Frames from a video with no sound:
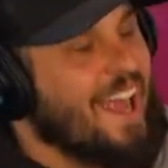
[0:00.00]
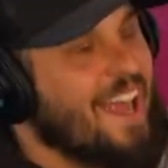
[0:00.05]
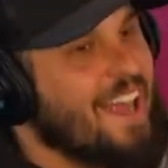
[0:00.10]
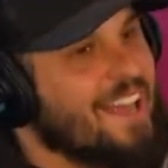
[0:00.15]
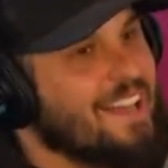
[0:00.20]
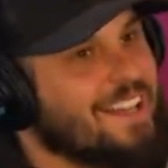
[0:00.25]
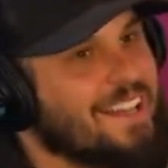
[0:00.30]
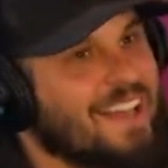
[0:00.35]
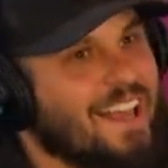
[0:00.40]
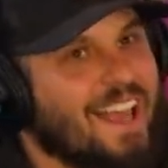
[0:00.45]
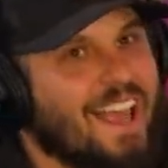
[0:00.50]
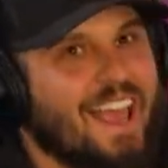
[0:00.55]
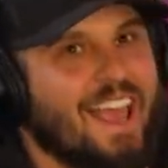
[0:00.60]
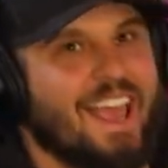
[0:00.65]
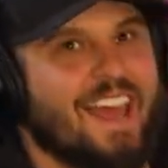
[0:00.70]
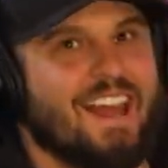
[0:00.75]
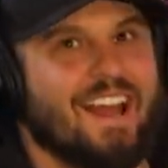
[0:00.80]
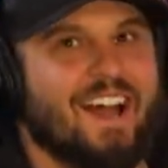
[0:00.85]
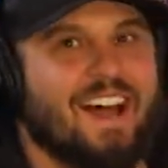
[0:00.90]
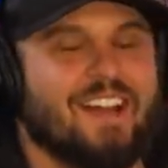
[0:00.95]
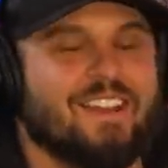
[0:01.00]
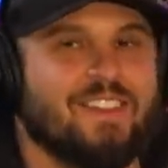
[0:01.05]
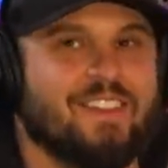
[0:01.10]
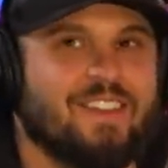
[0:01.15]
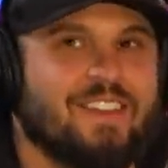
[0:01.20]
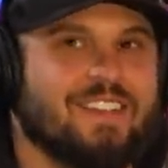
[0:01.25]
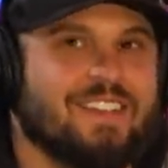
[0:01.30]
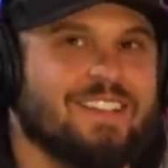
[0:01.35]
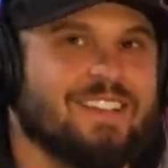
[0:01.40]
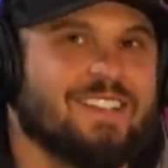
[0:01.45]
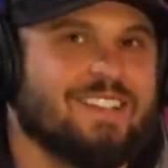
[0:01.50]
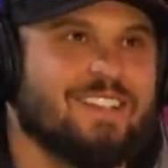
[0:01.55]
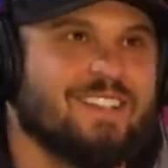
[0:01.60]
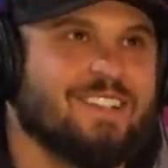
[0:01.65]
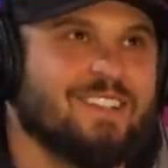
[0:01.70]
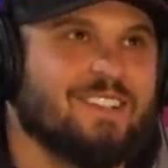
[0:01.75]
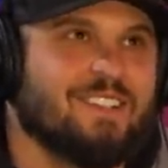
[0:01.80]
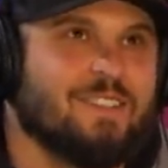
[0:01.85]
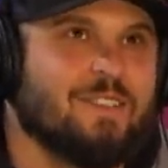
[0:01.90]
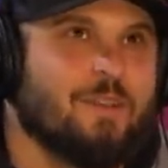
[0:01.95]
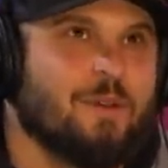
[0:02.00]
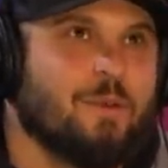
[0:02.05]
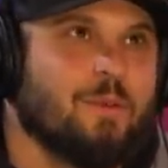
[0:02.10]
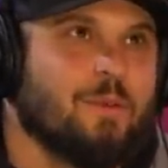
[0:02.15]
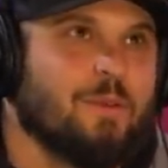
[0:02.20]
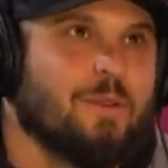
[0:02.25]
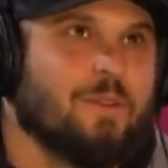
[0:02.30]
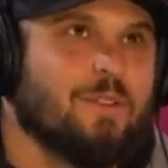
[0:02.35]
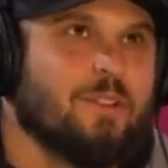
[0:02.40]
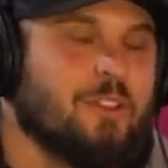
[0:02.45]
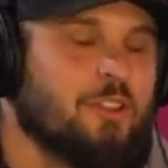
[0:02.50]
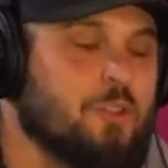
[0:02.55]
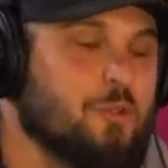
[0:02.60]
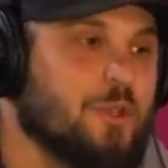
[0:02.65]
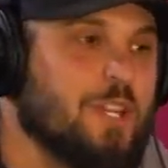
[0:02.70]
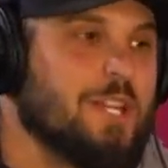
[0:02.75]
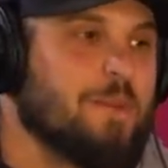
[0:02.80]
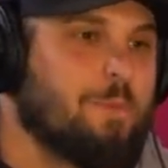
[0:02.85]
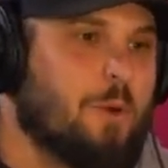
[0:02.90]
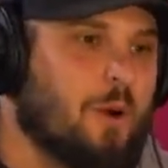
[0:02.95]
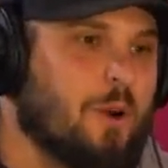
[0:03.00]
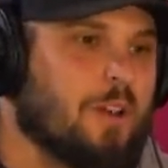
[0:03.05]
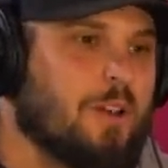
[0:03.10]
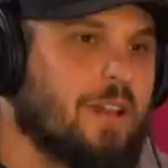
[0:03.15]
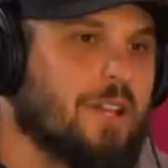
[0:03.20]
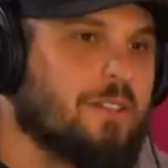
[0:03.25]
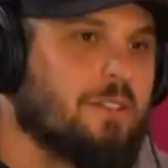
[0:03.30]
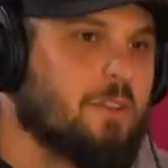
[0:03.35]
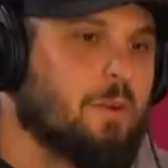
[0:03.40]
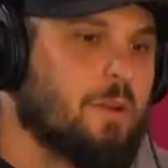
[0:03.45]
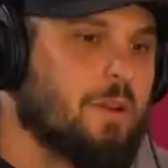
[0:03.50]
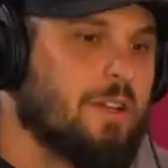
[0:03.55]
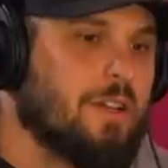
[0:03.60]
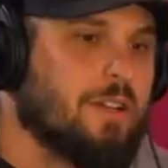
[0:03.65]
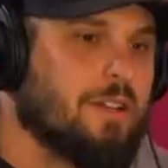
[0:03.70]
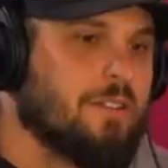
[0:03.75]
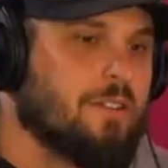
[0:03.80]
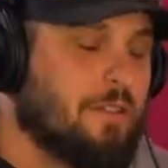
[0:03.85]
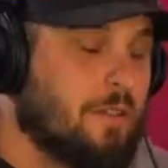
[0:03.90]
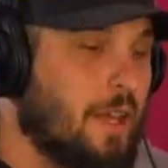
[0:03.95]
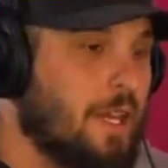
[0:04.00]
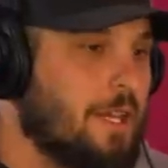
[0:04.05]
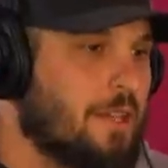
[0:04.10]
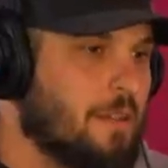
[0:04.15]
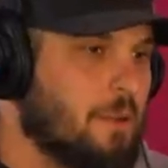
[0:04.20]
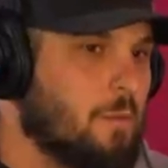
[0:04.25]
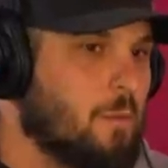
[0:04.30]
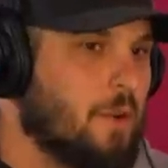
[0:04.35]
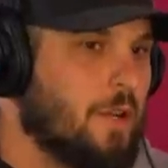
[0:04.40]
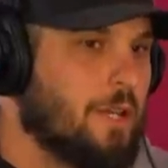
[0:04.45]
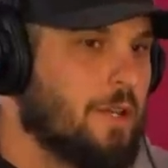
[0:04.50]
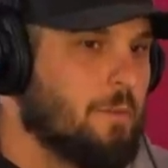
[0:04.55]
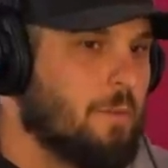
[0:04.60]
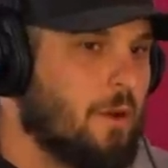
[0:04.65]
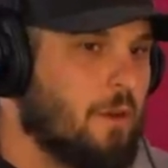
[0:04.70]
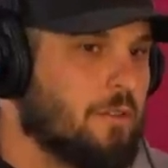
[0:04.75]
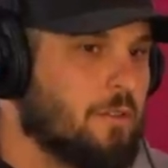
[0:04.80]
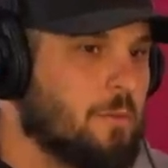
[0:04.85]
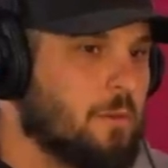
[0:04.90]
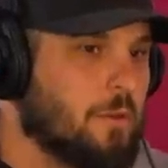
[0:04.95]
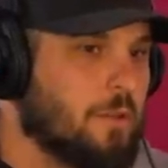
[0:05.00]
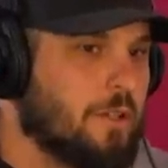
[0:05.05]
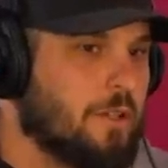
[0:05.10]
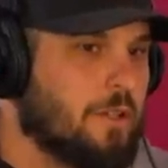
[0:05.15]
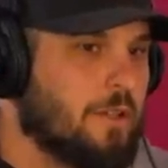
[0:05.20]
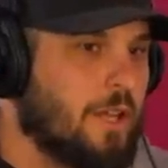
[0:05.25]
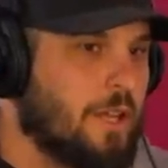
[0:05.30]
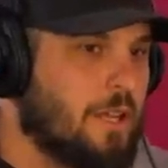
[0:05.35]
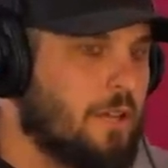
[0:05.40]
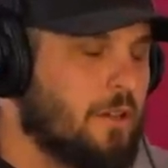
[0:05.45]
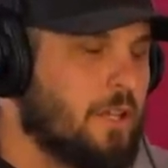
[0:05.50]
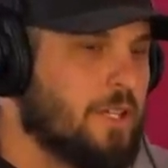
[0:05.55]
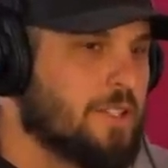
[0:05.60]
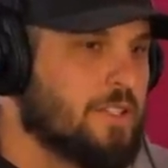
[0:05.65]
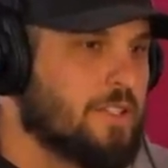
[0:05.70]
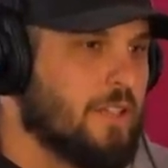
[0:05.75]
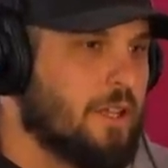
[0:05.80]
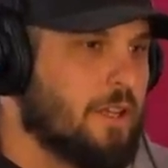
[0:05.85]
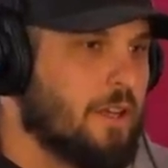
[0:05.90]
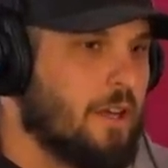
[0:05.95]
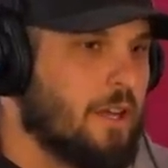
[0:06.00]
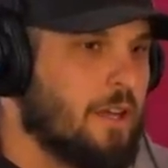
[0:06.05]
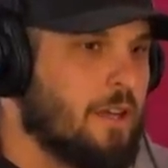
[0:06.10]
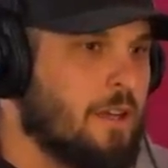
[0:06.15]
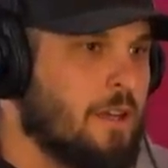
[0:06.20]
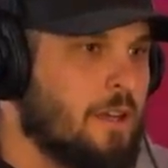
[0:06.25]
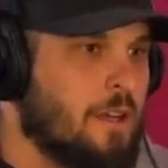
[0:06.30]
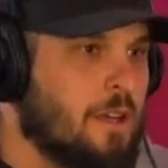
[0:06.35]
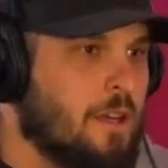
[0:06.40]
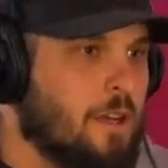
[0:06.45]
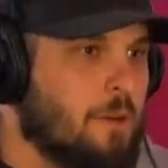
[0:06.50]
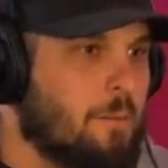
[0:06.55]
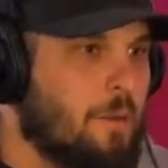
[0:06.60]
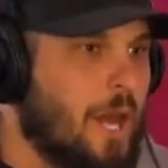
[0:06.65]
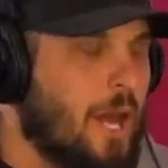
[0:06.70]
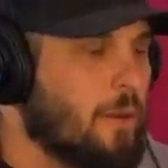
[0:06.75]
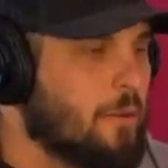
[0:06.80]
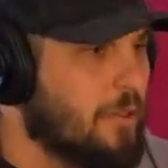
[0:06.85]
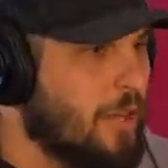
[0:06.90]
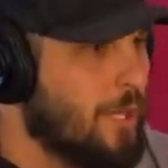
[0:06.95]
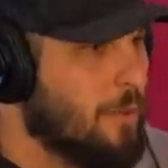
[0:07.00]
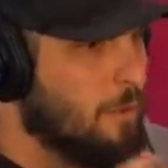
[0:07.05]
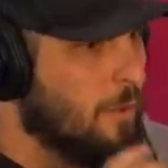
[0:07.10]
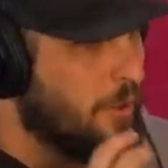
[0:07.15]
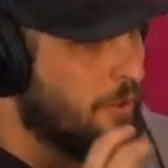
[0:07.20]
and, and I think the, the unique part of that story is they end up winning. Baltimore did, and they clinched that night. But I was able to